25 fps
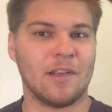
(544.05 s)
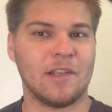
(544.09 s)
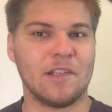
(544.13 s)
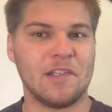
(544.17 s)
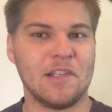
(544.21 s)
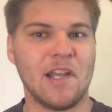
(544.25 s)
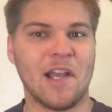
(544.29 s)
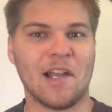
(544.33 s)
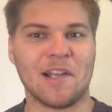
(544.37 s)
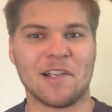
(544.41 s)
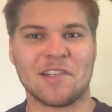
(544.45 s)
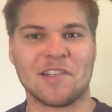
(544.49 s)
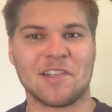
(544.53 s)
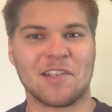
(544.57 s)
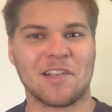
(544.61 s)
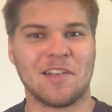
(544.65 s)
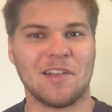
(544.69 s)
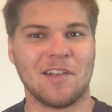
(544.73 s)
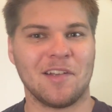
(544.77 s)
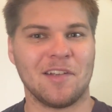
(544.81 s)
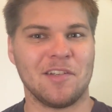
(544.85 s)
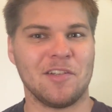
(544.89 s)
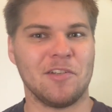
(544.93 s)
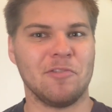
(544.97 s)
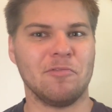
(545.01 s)
yes,
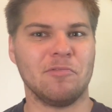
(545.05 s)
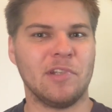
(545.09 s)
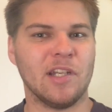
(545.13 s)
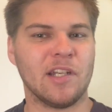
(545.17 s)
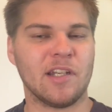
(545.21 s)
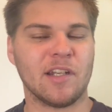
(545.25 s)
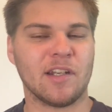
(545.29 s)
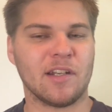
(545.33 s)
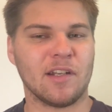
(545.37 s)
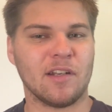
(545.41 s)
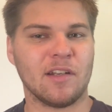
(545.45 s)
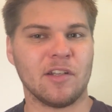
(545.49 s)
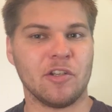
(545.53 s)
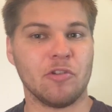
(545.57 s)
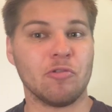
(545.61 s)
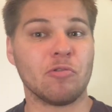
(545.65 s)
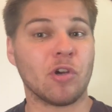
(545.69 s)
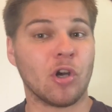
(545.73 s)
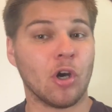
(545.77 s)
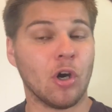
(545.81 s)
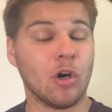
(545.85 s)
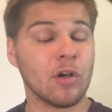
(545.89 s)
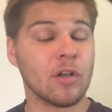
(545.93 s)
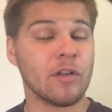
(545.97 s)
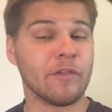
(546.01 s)
you
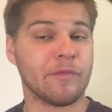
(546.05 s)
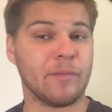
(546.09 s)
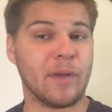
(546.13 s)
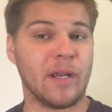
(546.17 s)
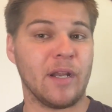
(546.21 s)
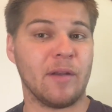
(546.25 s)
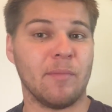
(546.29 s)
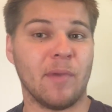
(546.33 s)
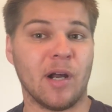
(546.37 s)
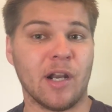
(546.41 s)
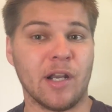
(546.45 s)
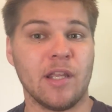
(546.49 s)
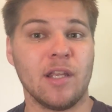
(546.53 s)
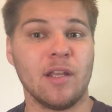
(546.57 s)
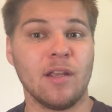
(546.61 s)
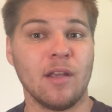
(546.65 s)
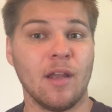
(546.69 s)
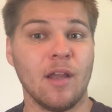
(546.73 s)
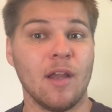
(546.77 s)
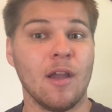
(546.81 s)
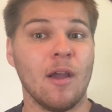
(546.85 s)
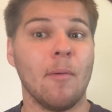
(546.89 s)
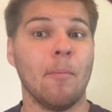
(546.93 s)
could have made money,